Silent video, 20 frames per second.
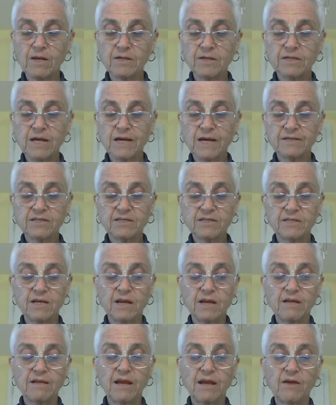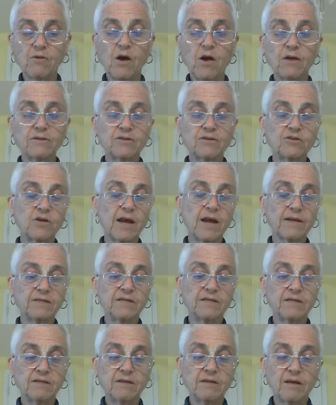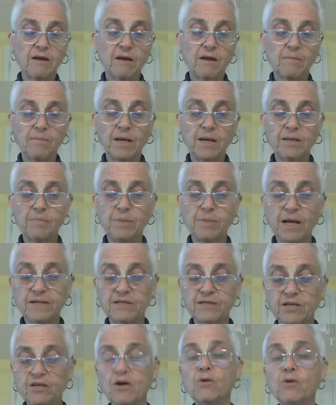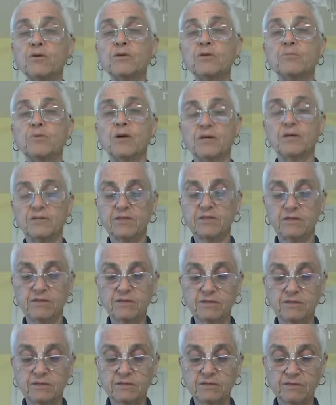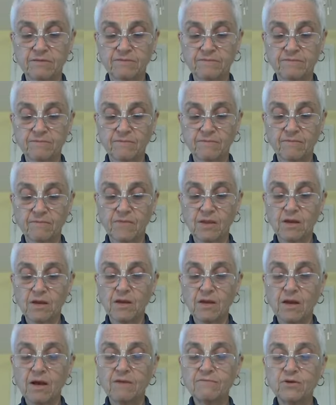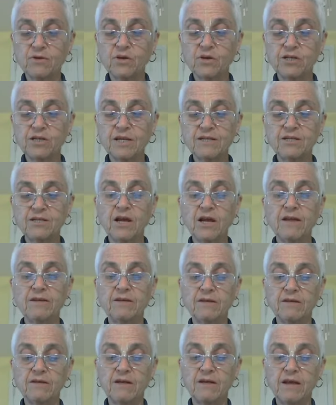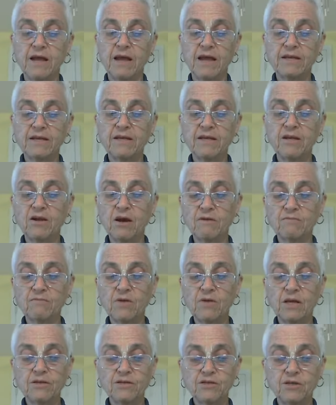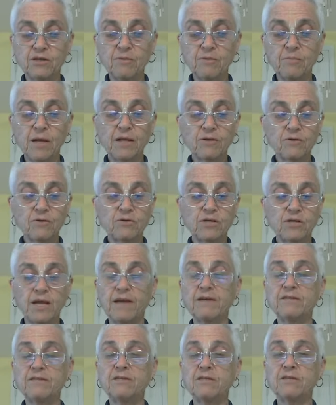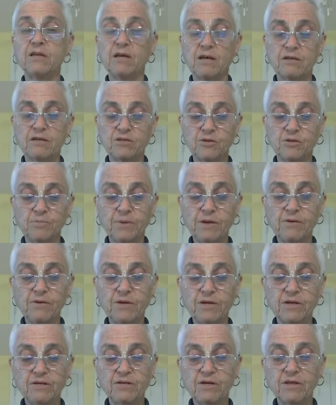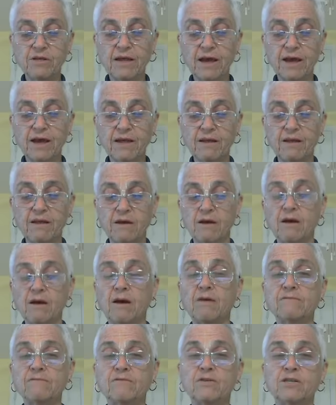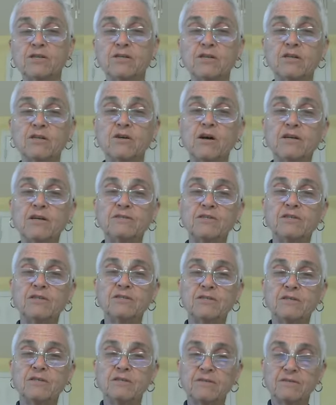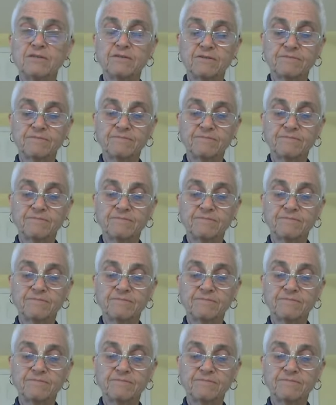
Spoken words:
Thus, they are all attracted by the bhakti yoga process of Lord Chaitanya and cannot relish a mellow taste superior to that of Krishna consciousness.